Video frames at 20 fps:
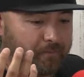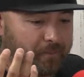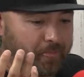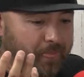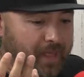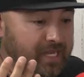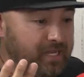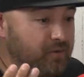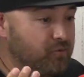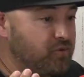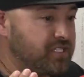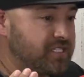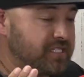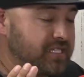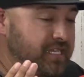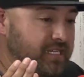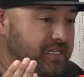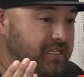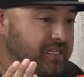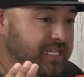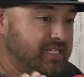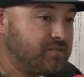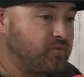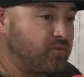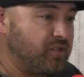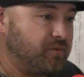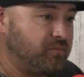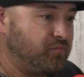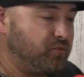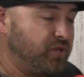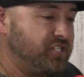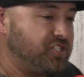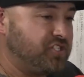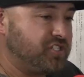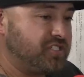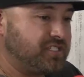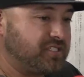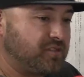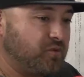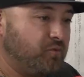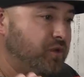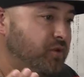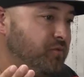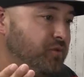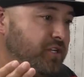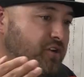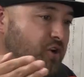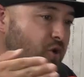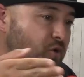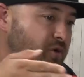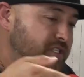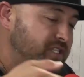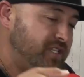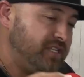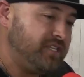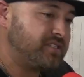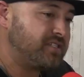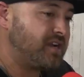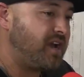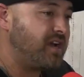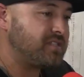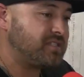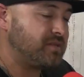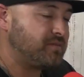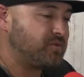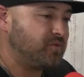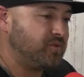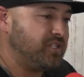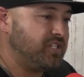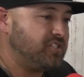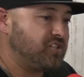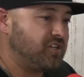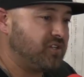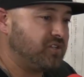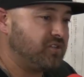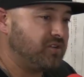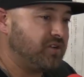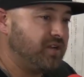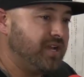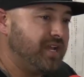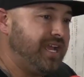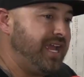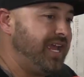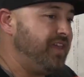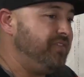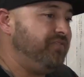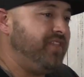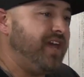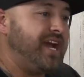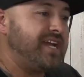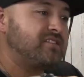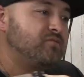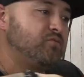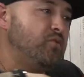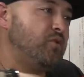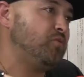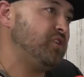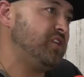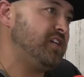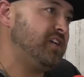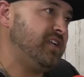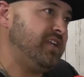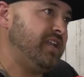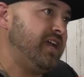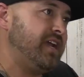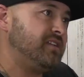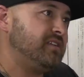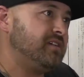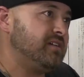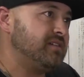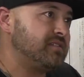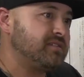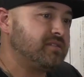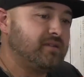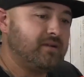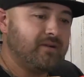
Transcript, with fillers: And it was it, these were the bridges so we would go into these concepts with each other and that's what would connect us.